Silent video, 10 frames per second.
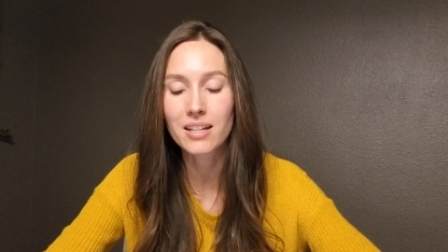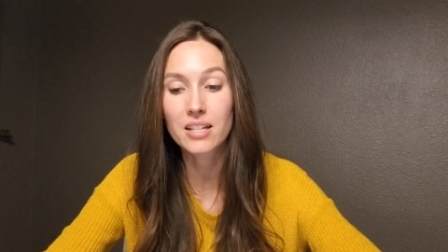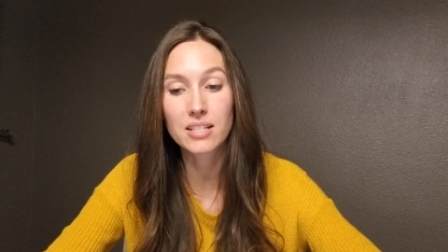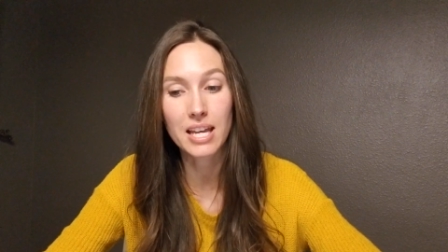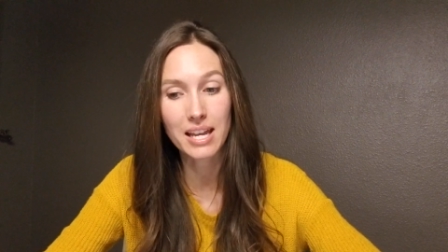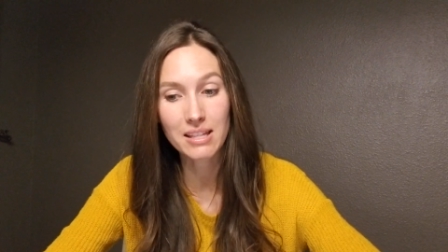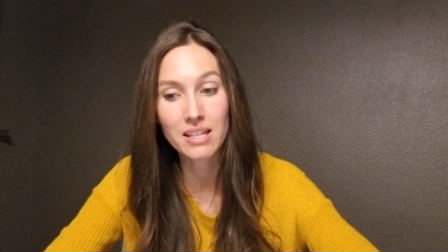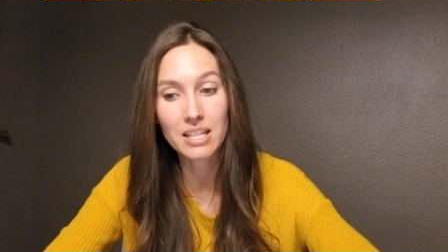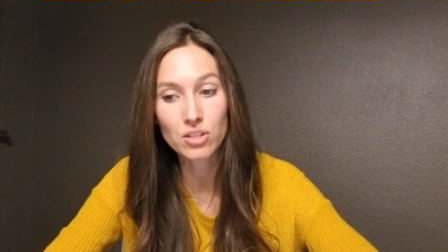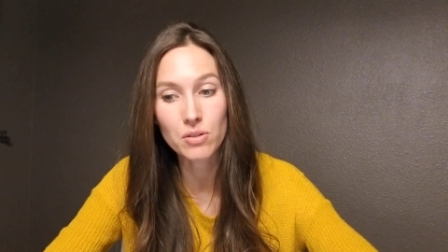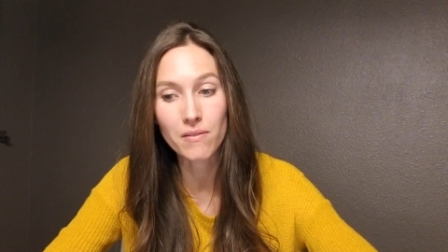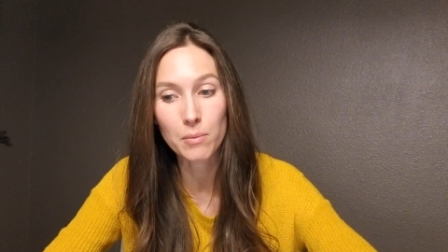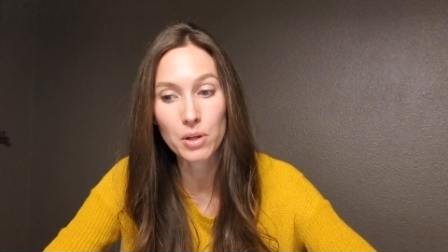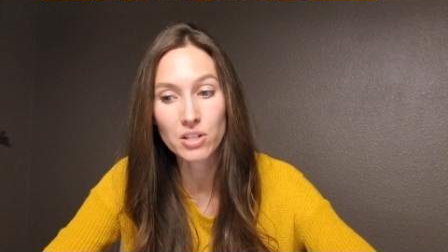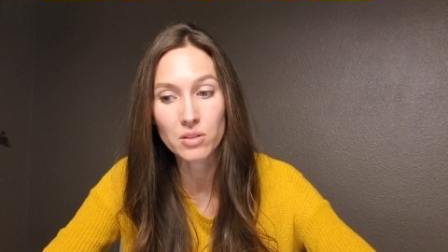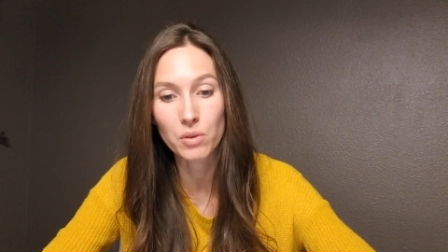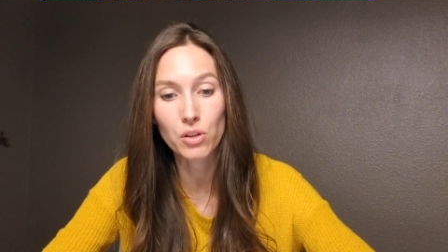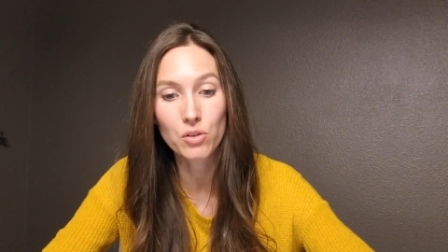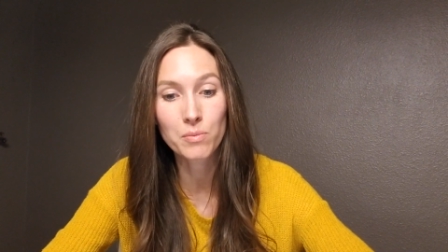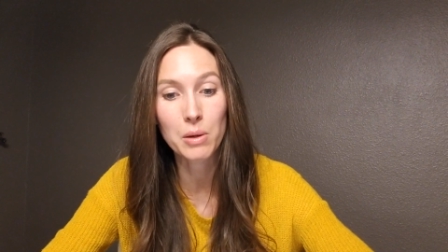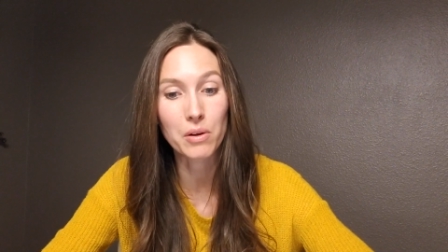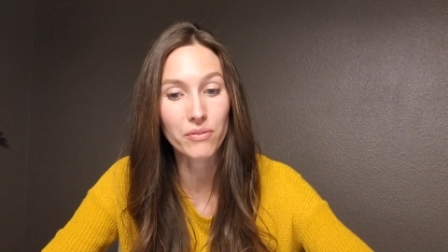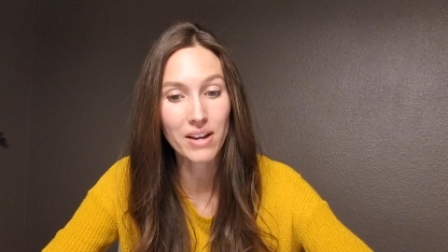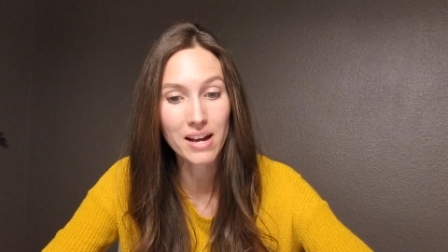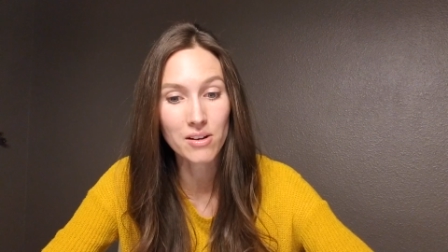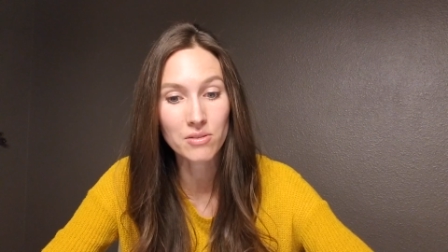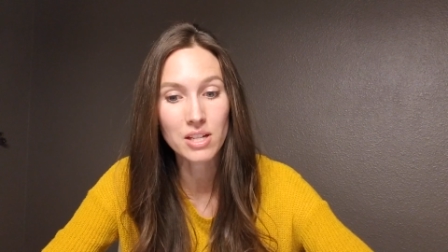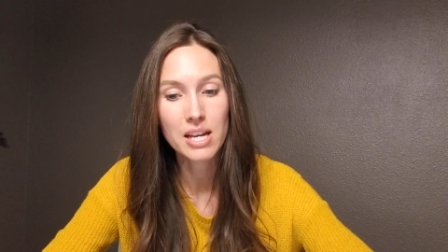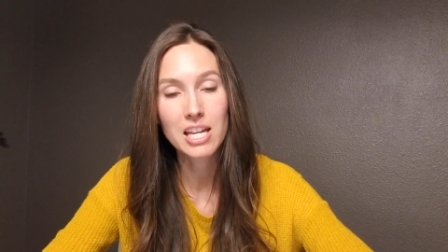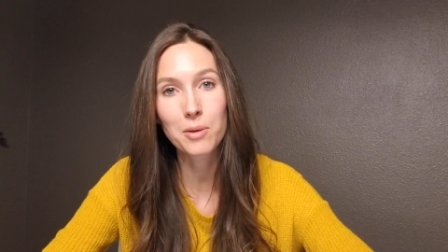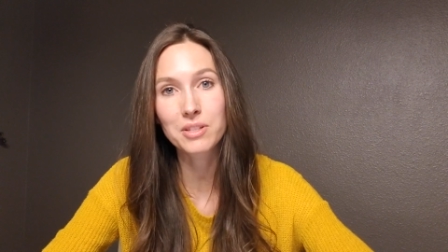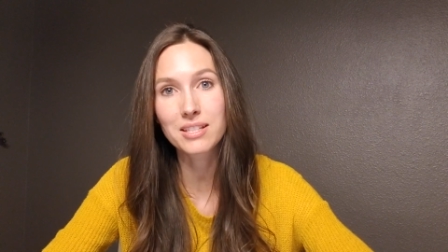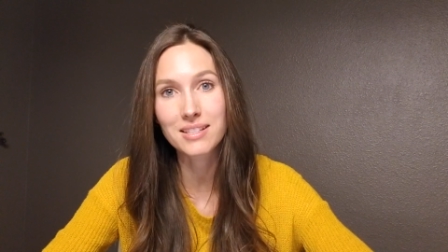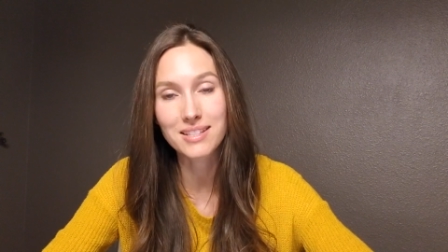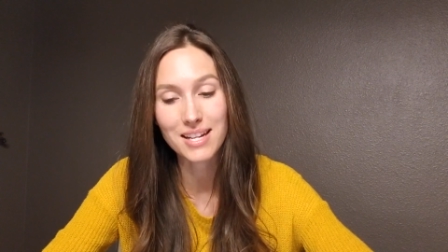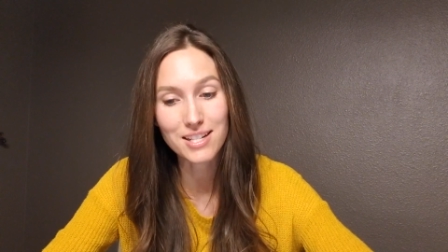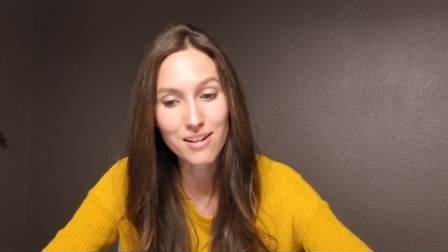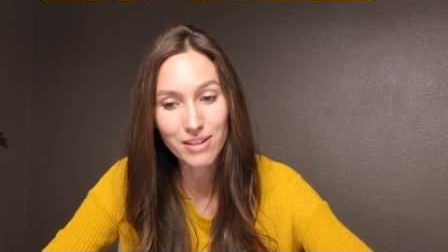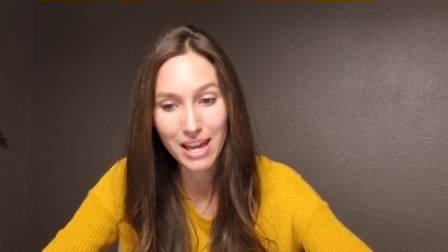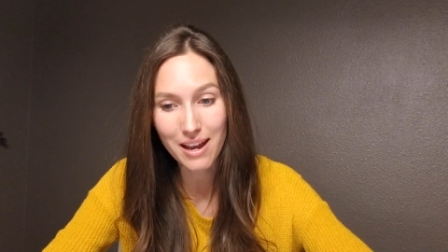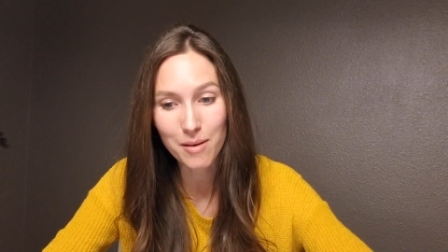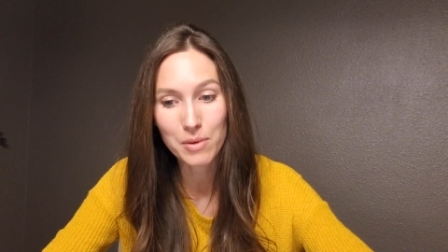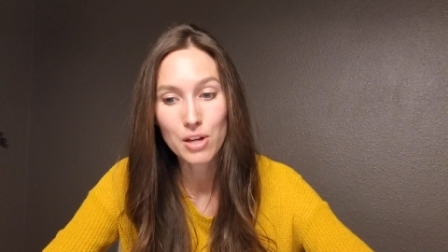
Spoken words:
contain the history of the person with whom they were found, he was a descendant of Ham